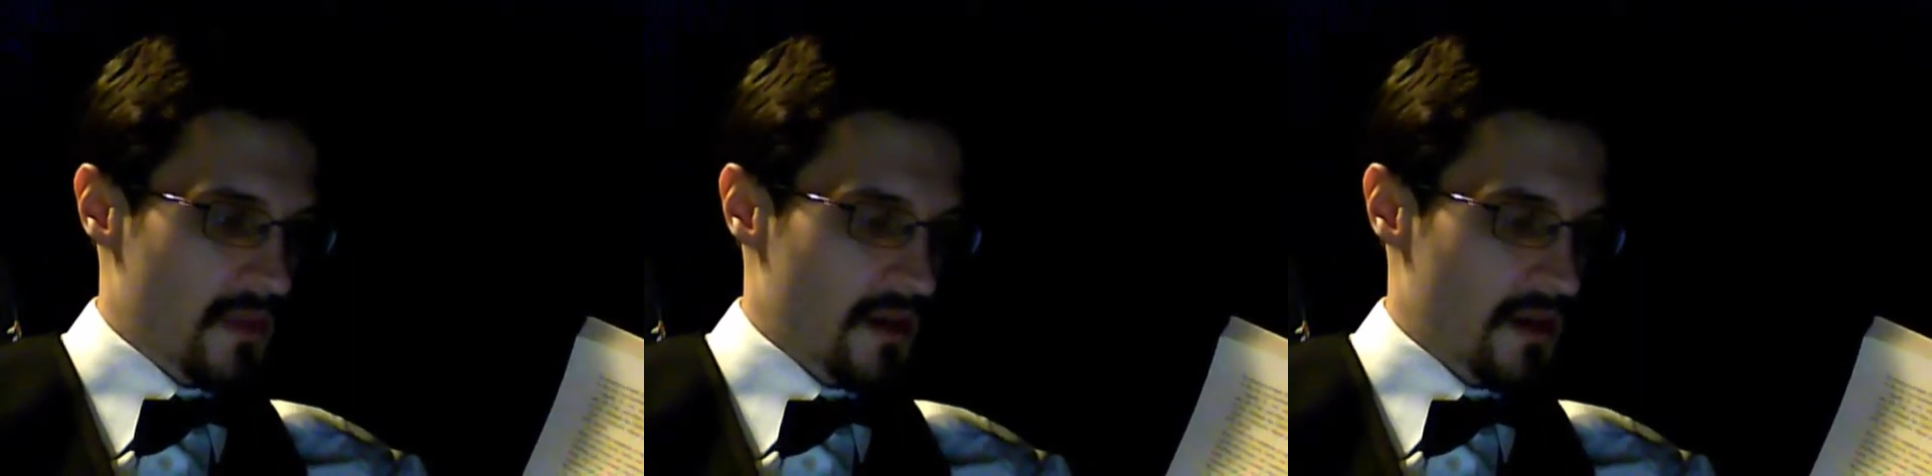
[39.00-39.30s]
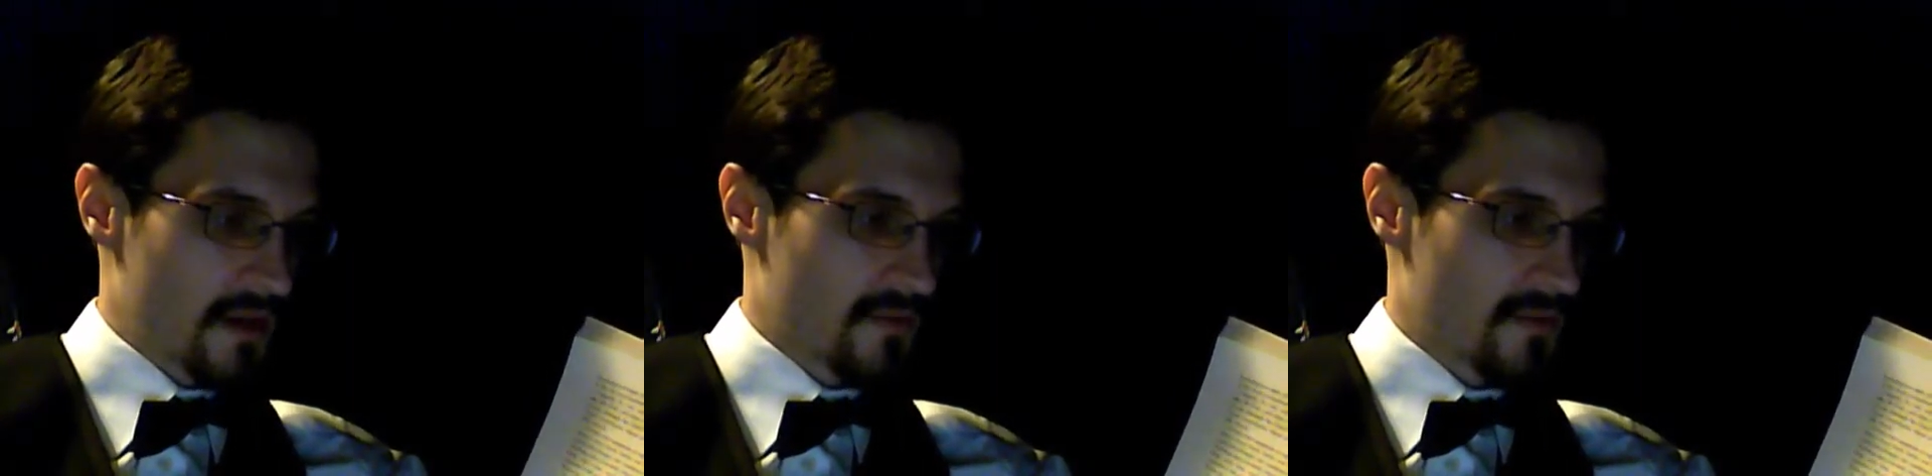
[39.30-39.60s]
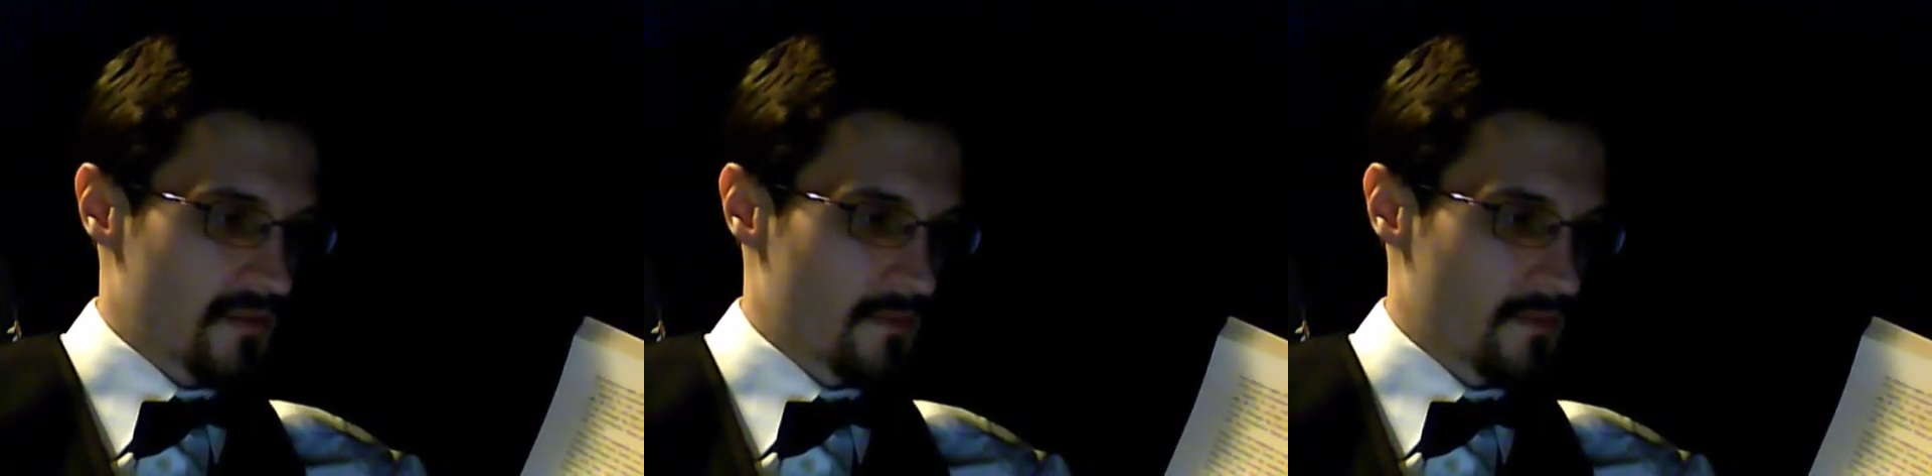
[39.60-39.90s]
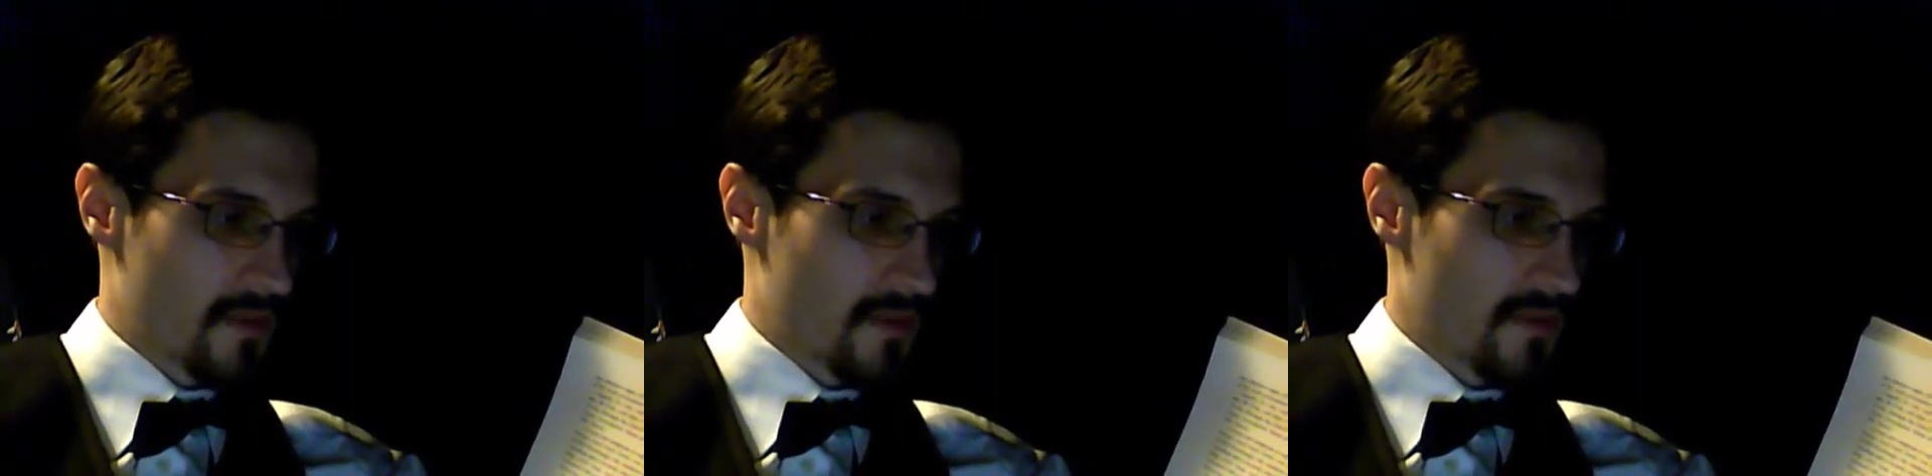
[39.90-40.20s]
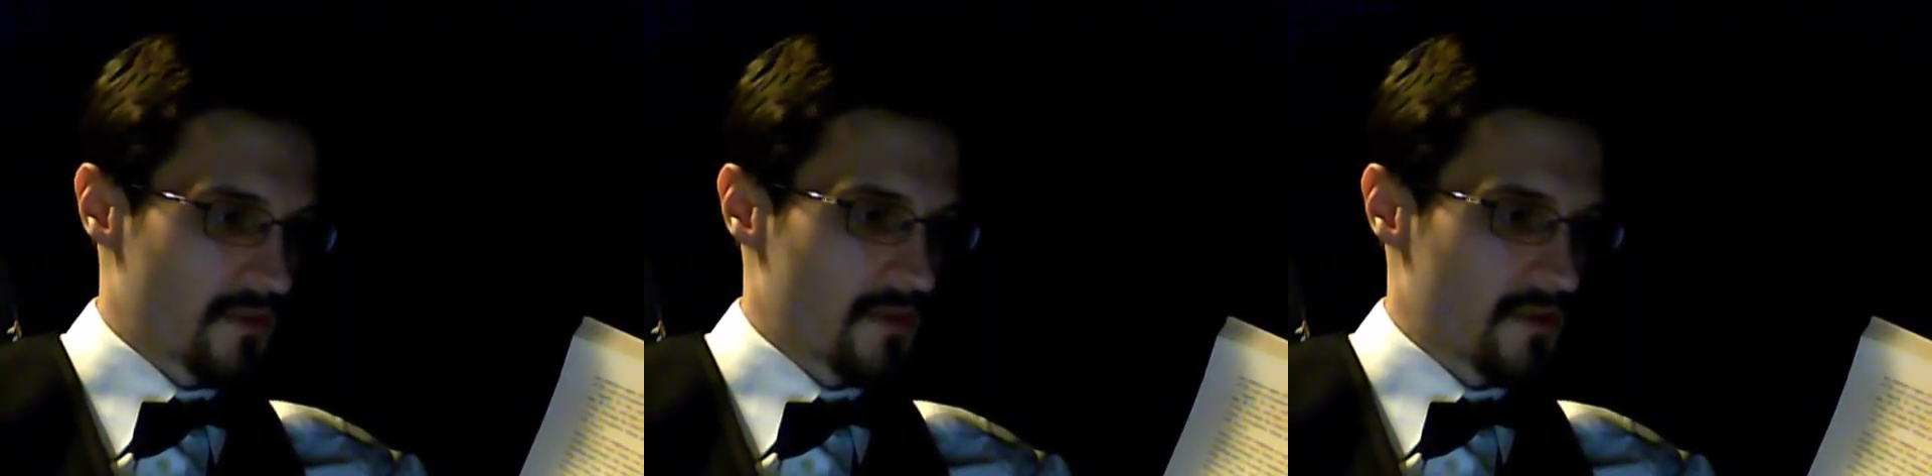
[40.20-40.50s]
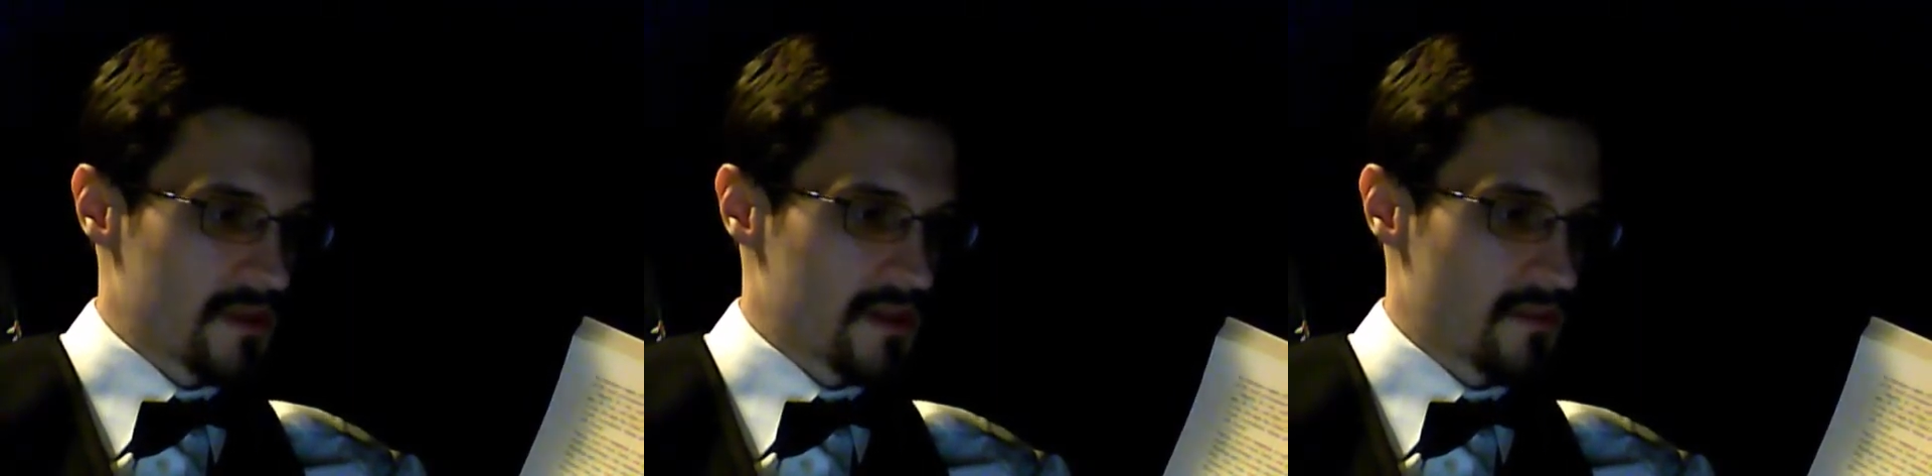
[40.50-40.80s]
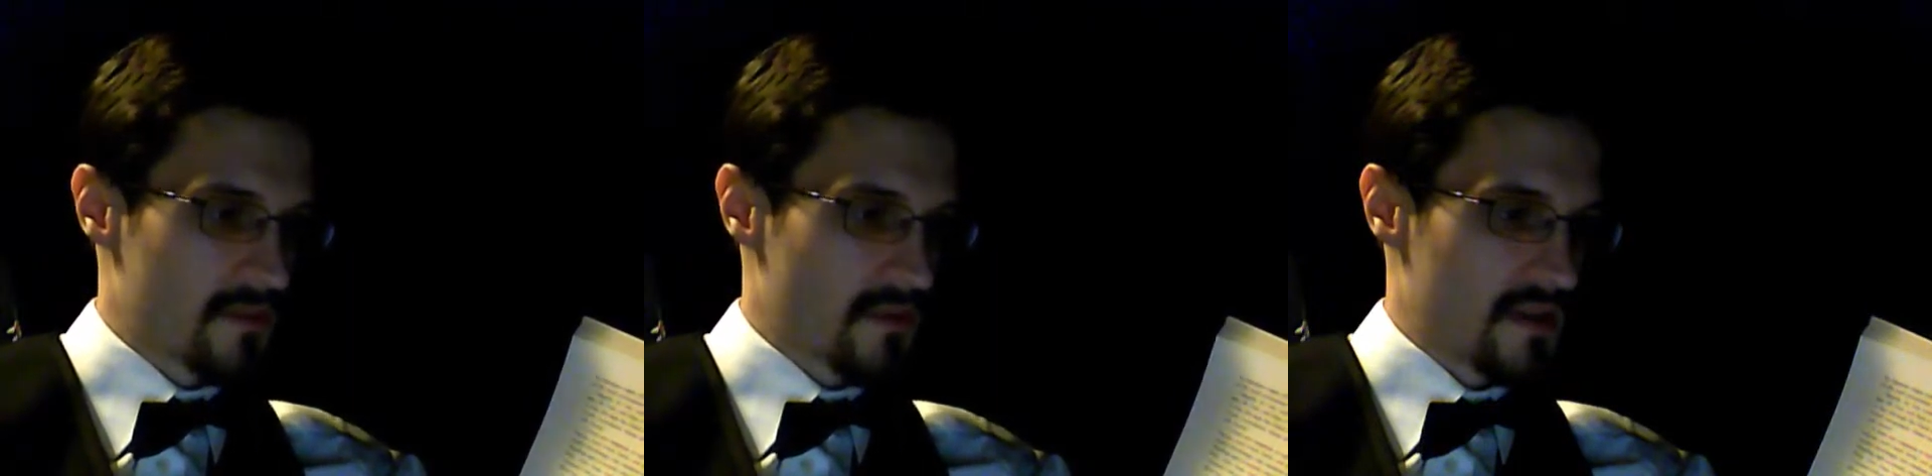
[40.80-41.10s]
and of both the greater
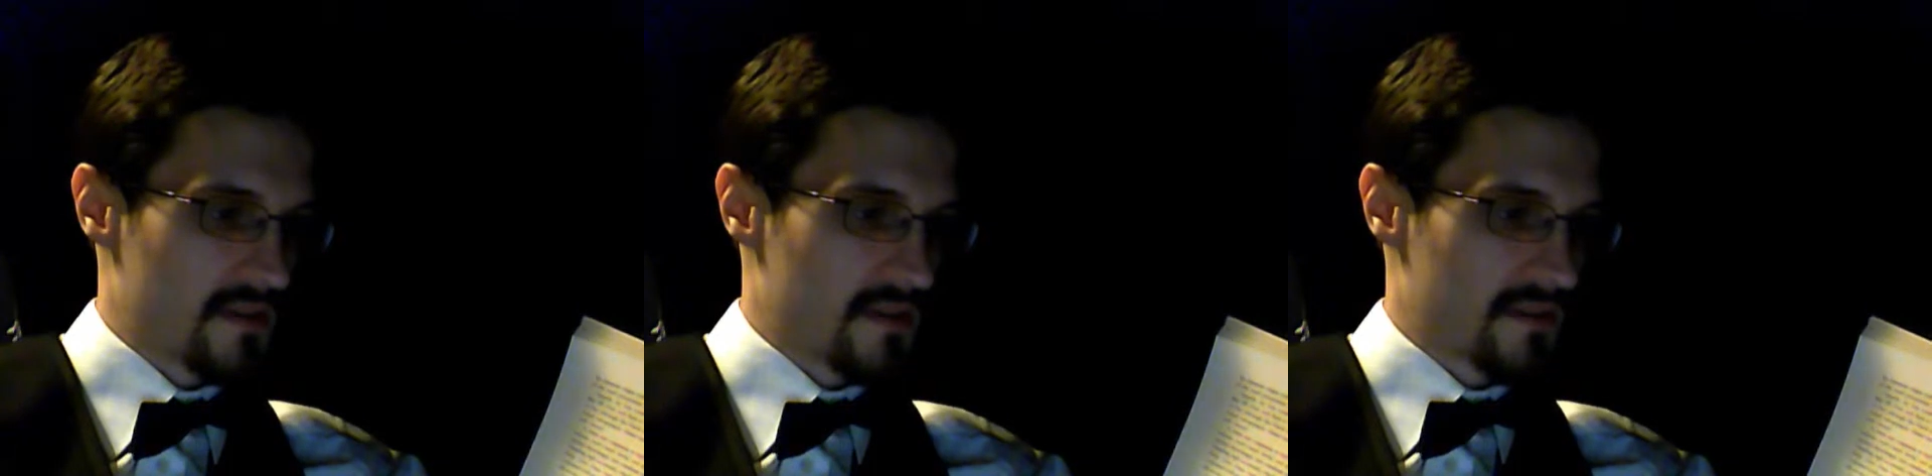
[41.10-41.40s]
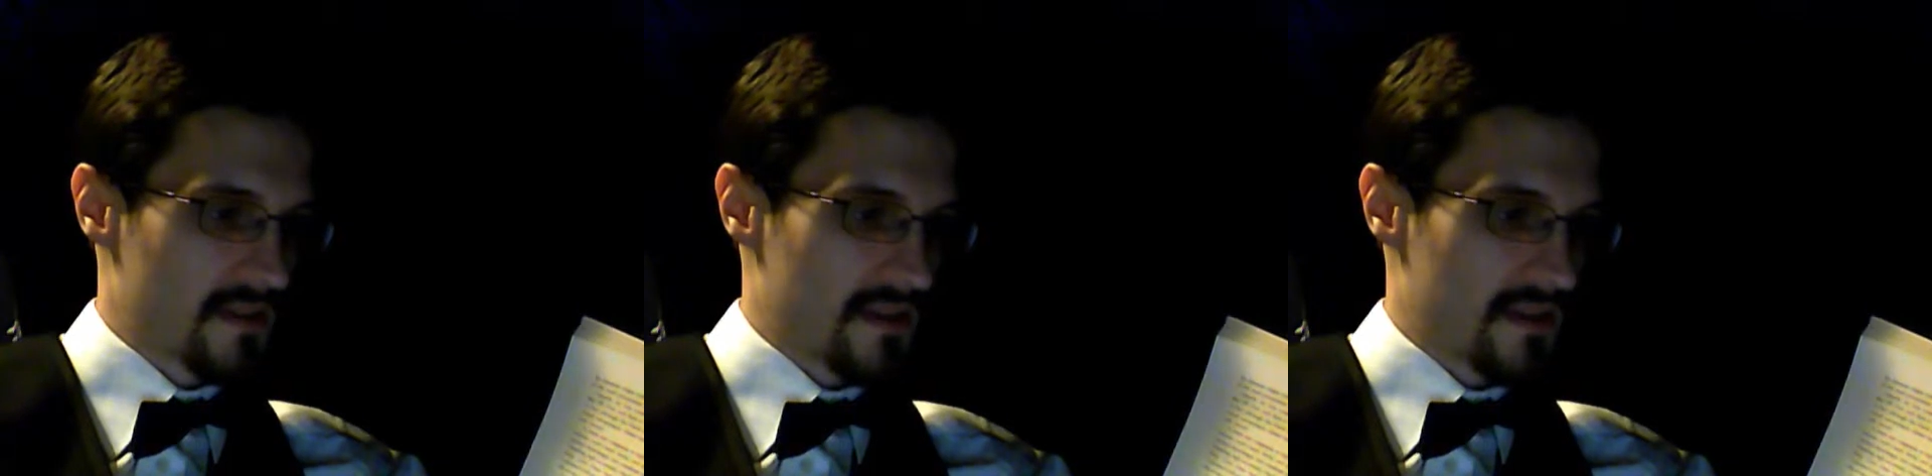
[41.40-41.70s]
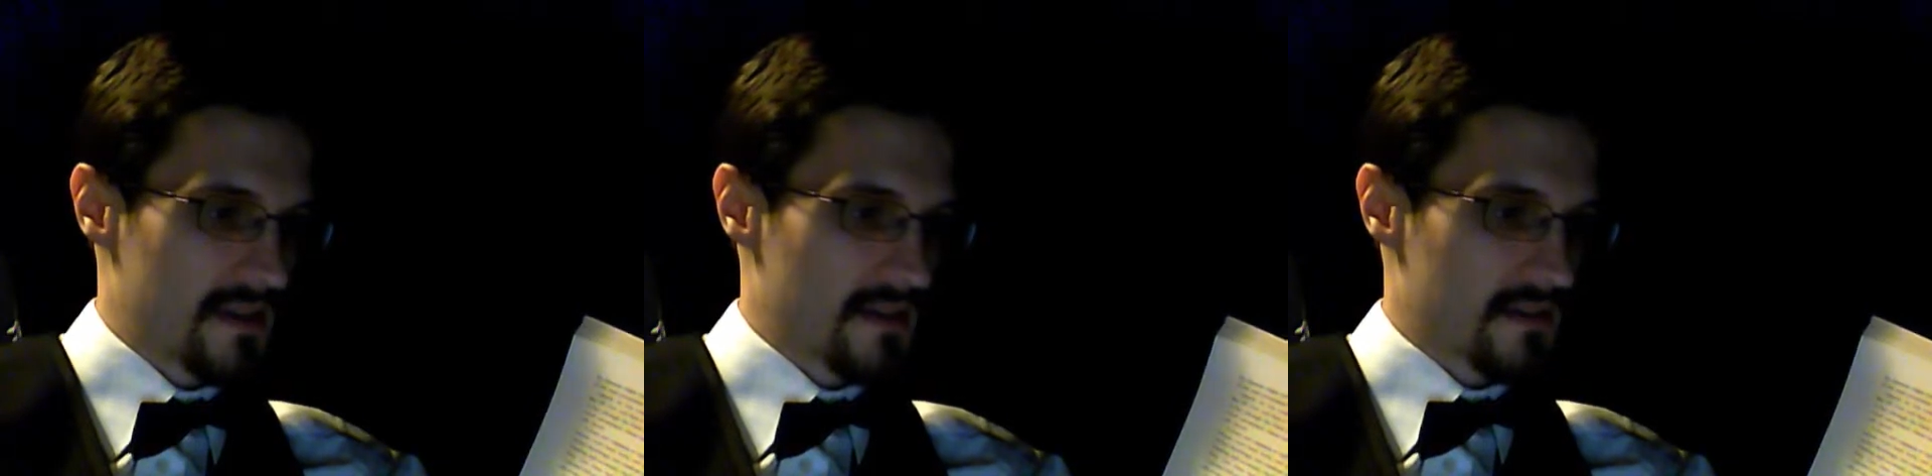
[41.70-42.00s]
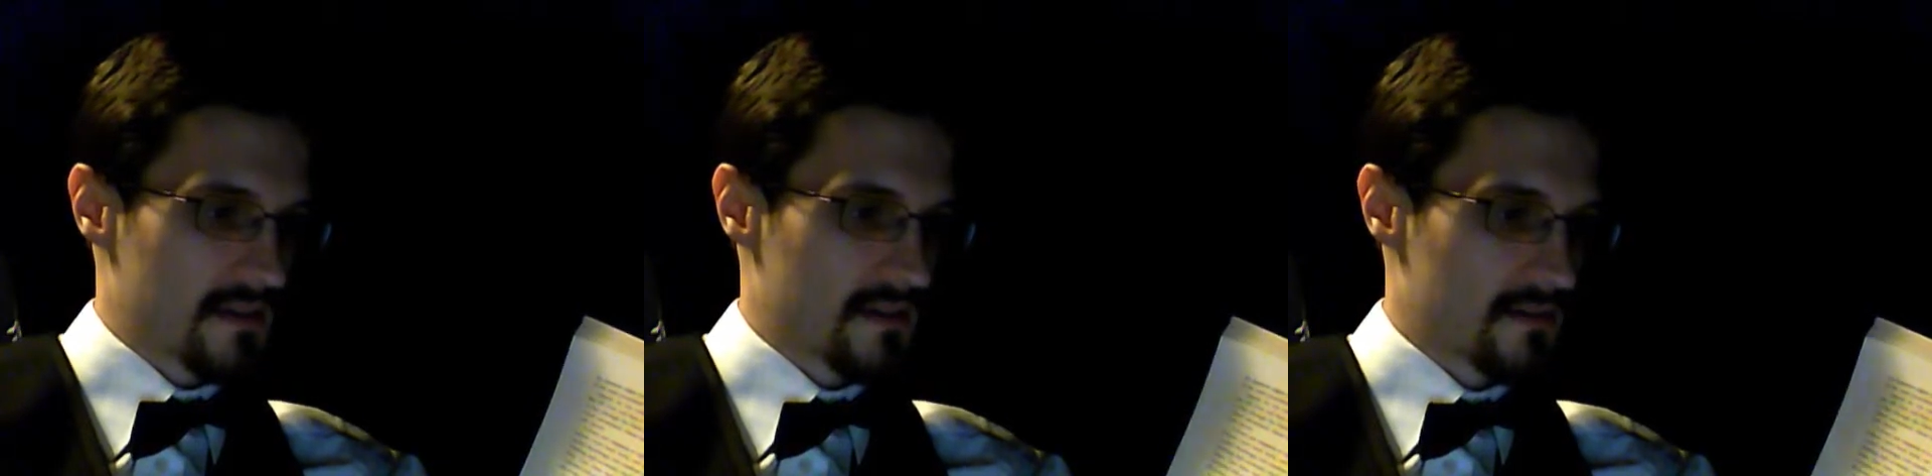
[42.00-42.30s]
number were instantly killed.